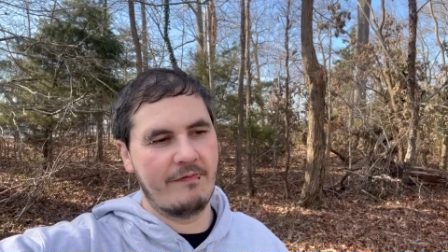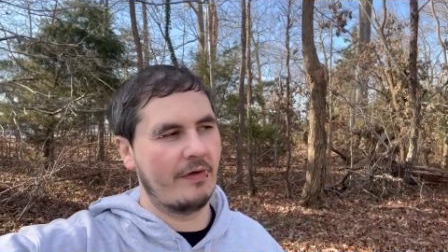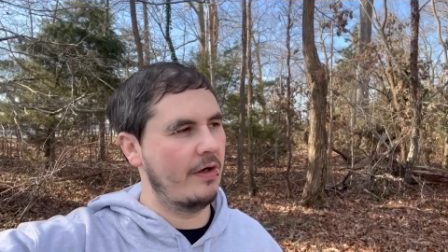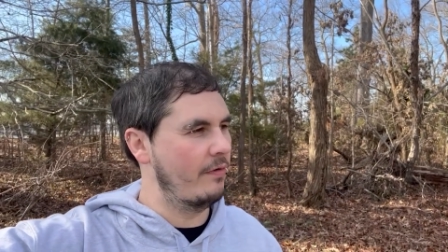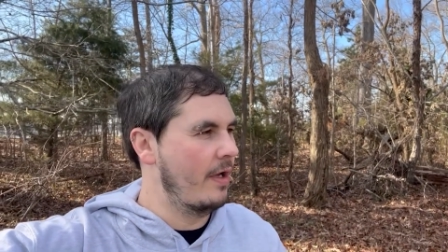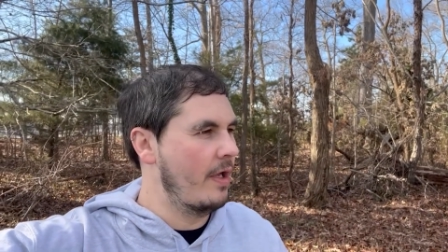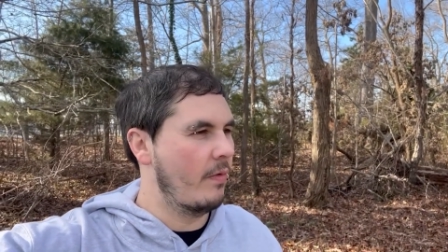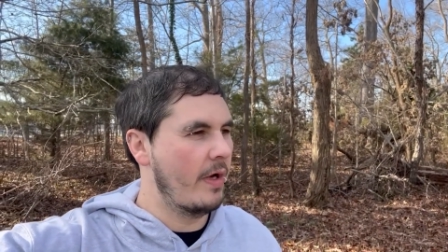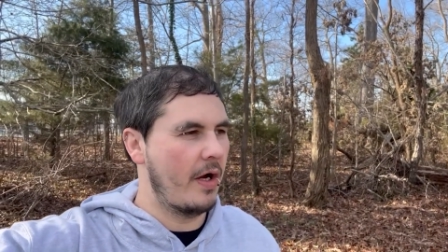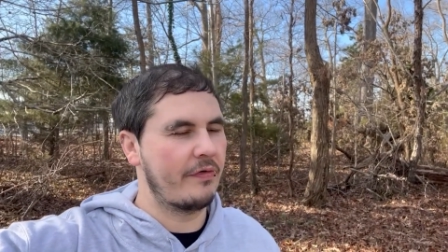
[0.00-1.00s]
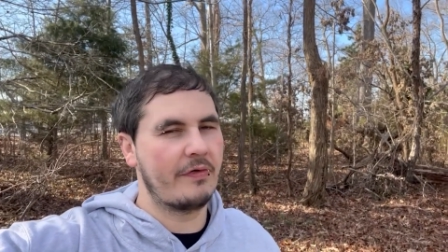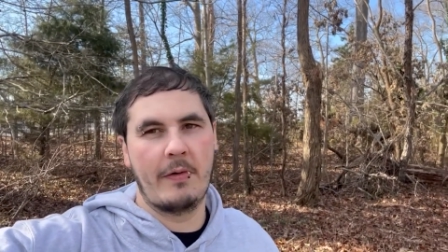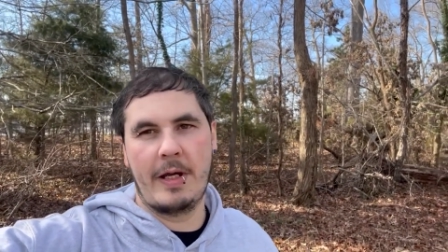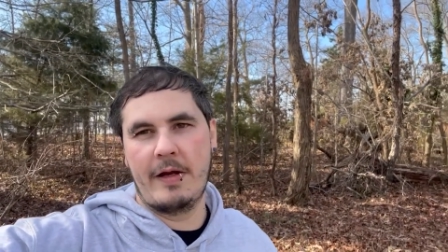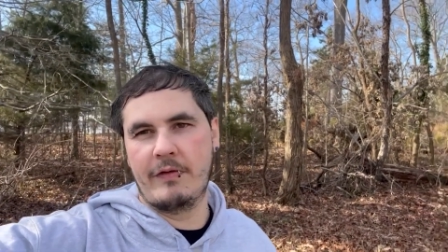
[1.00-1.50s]
So we are
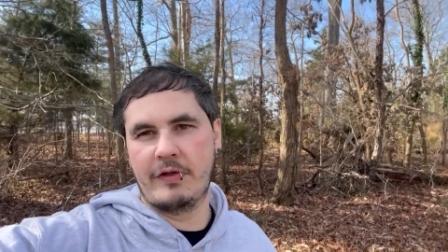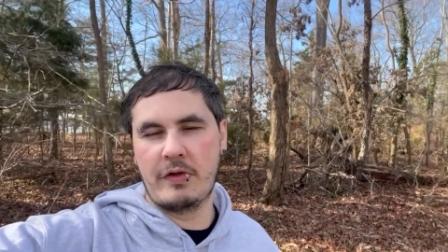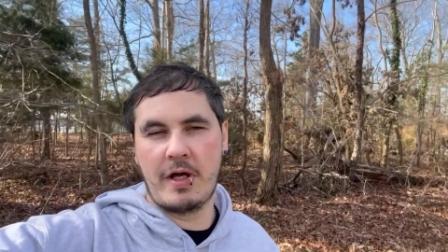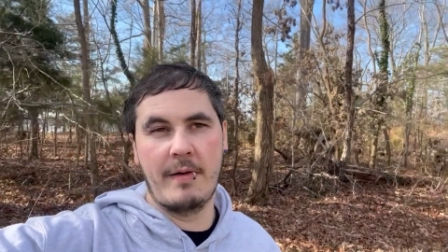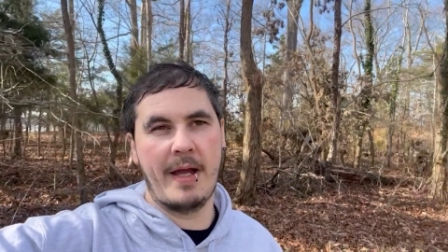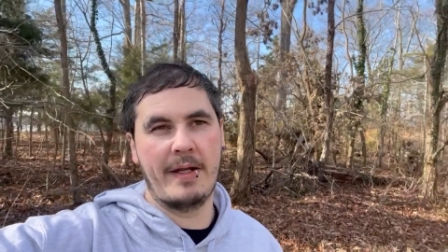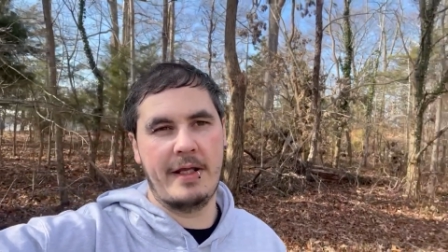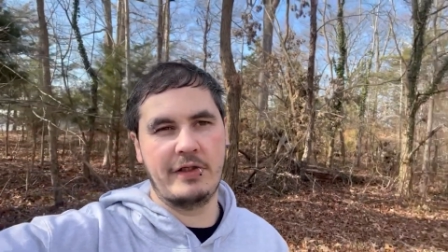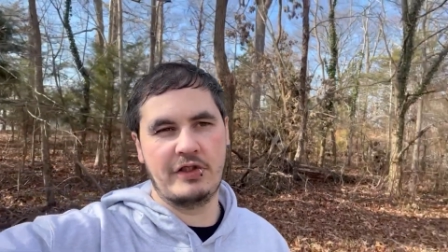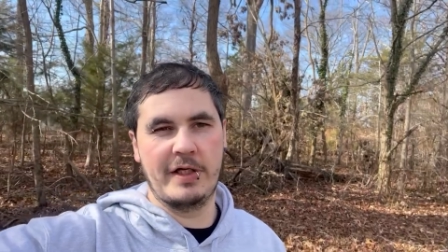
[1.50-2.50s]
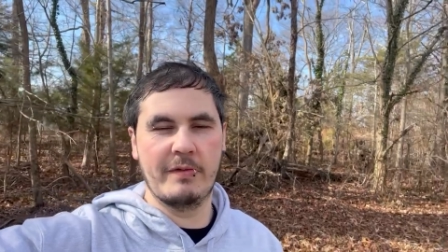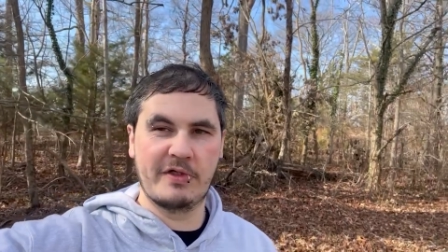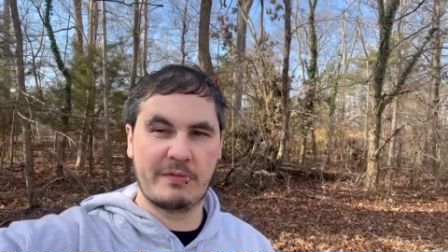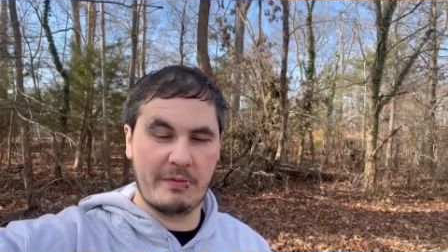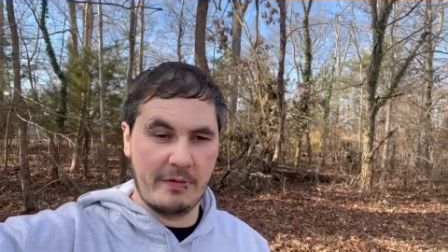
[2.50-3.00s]
sorry. If we do come back next year,
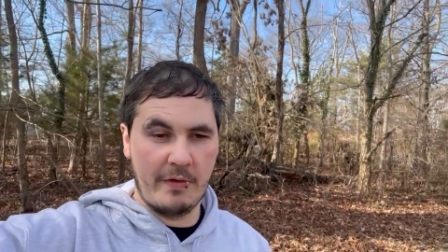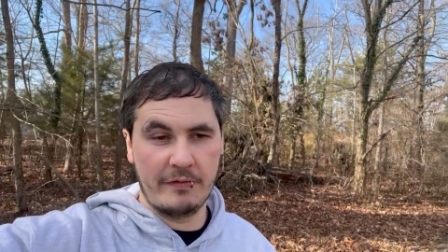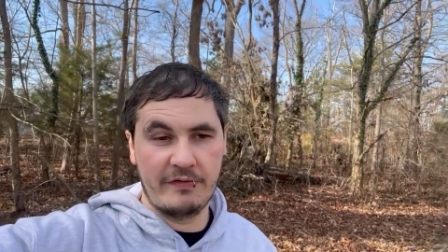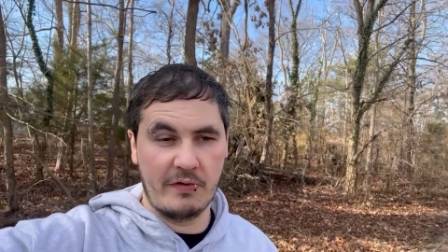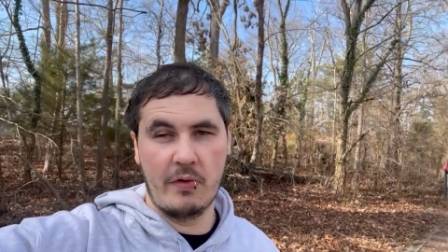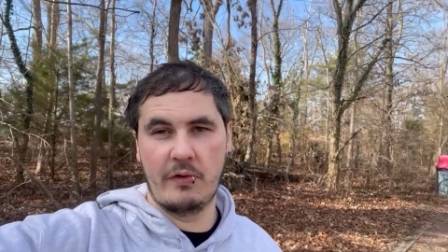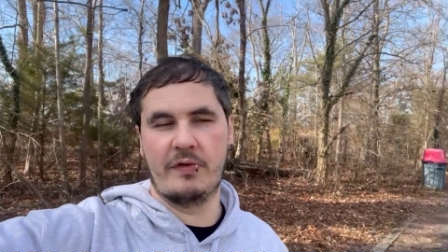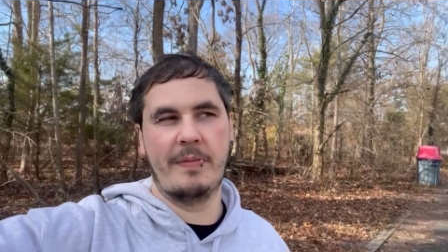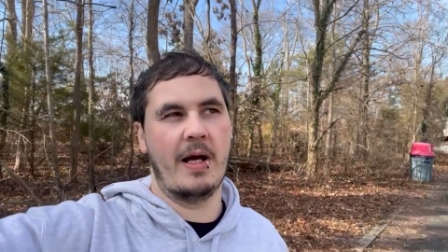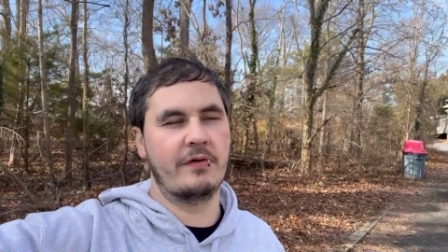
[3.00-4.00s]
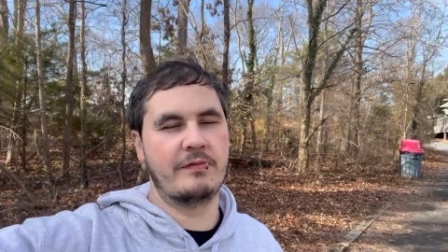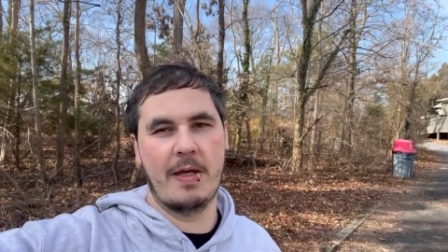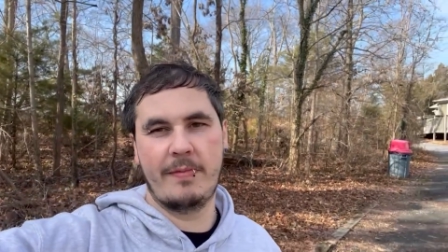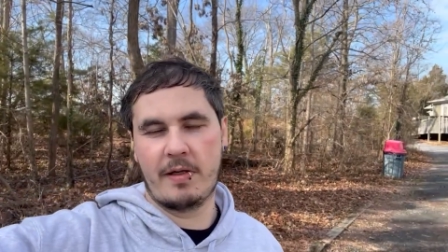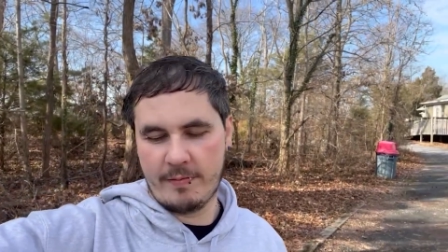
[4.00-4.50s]
which we are on talks about
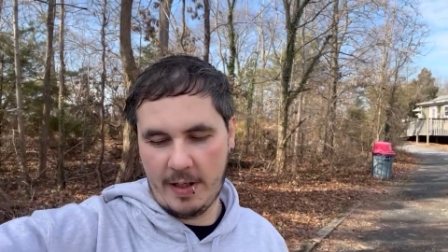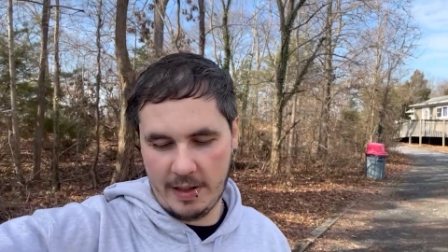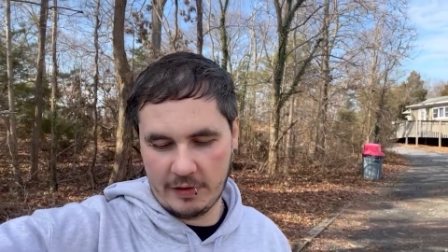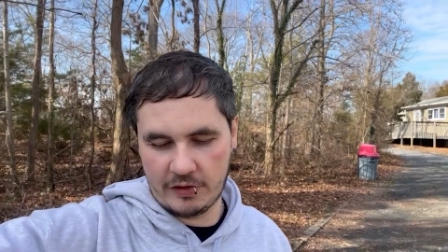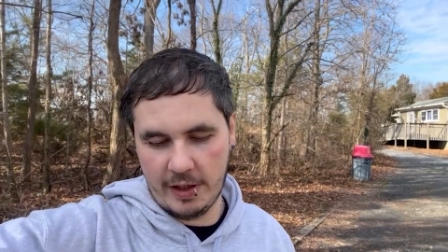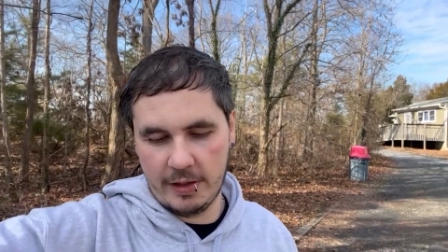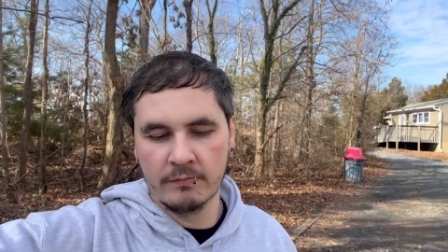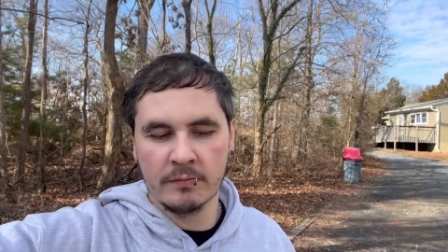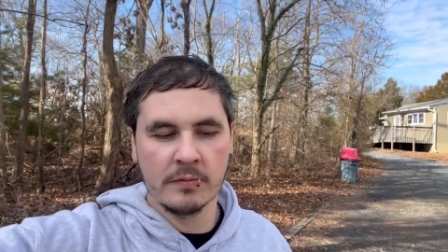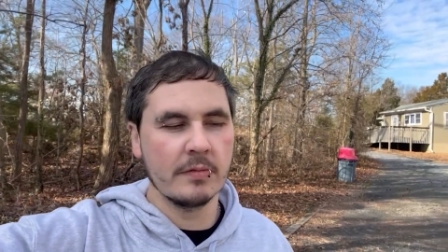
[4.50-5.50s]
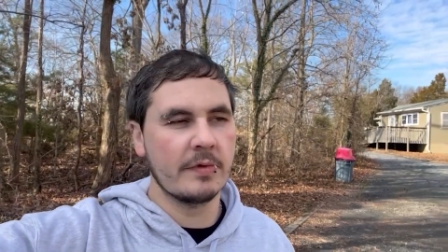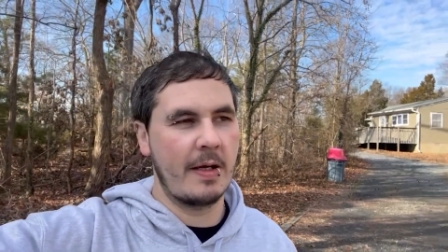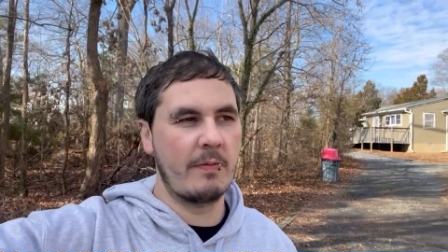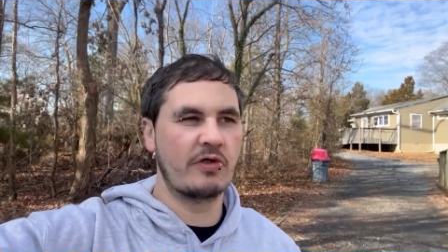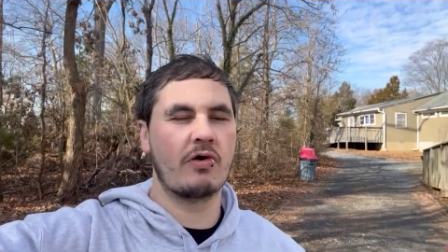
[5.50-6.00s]
maybe coming back next year,
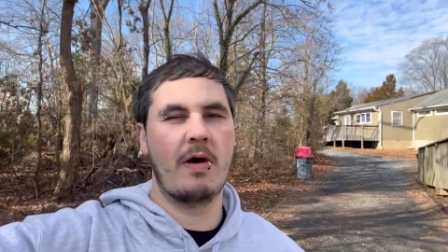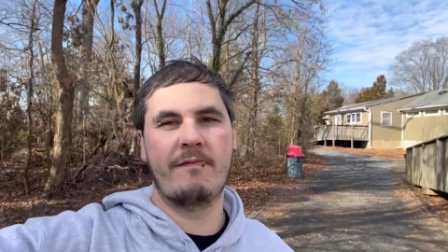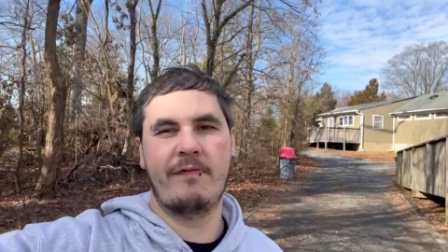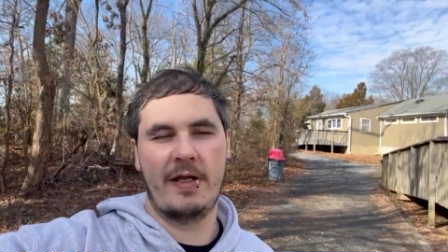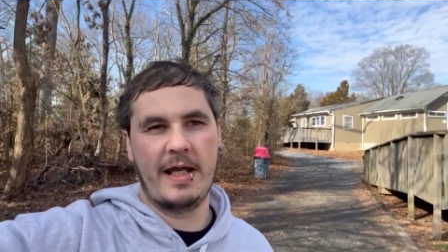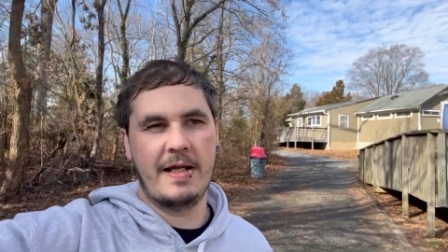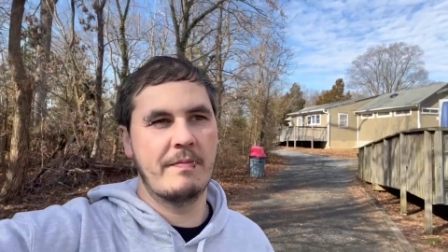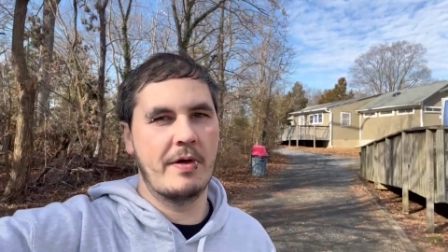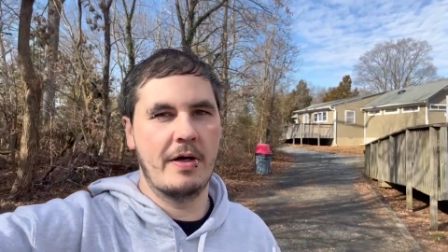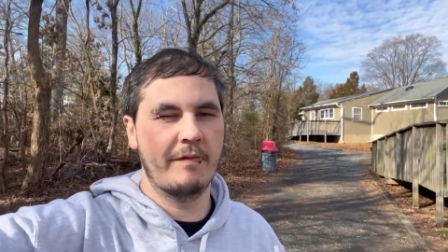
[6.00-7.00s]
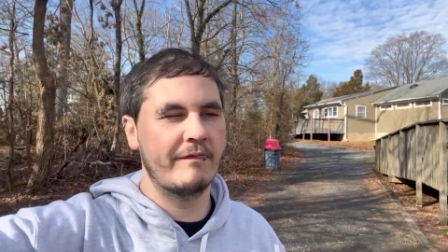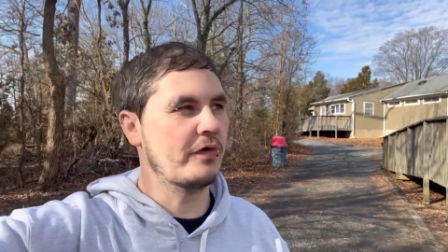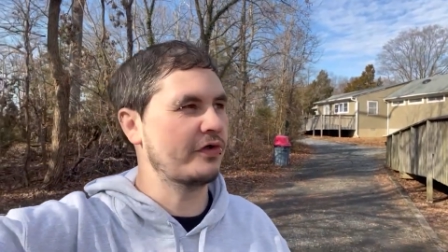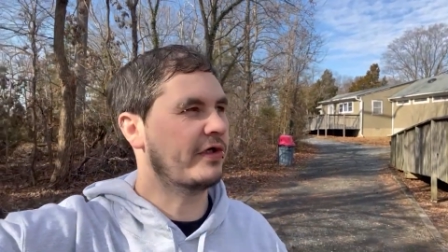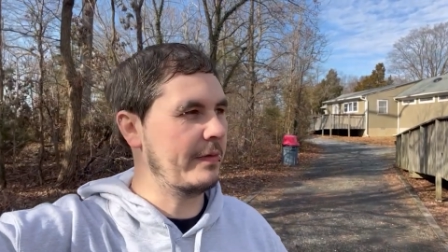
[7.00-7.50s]
then we'll try and fit it in, but
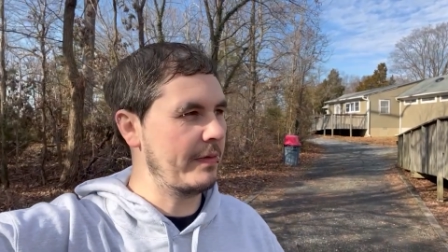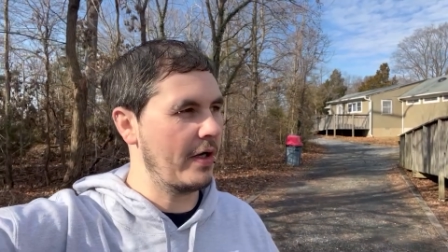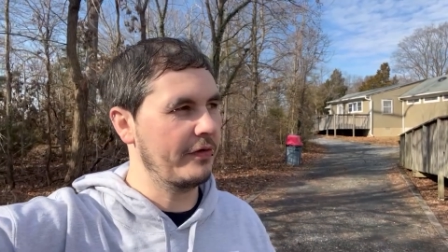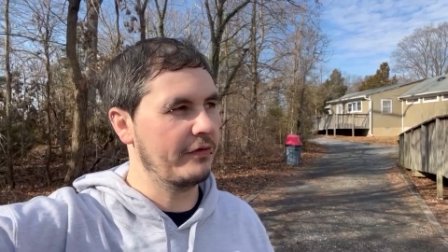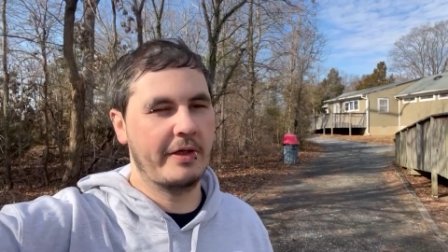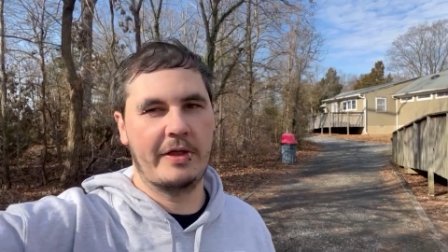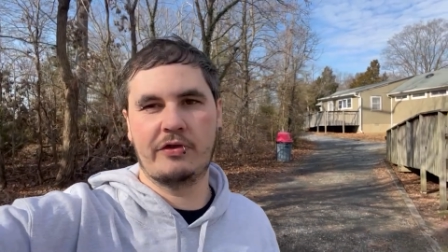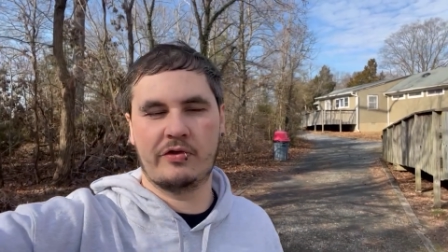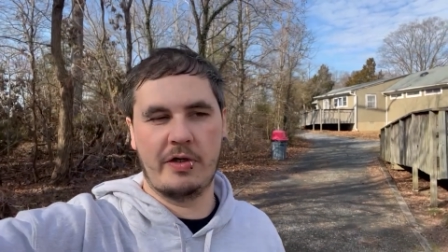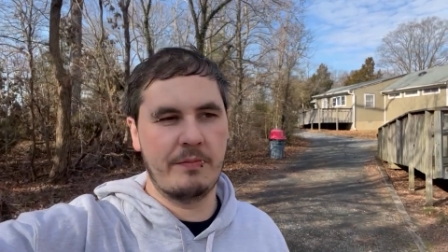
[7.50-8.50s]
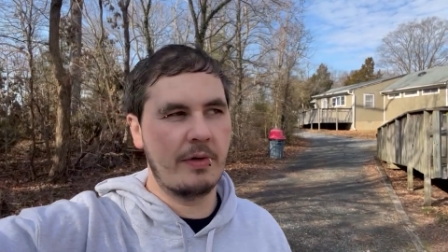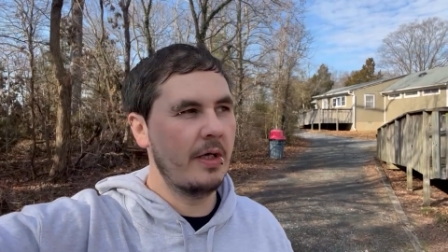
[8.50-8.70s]
unfortunately we can't do it this trip.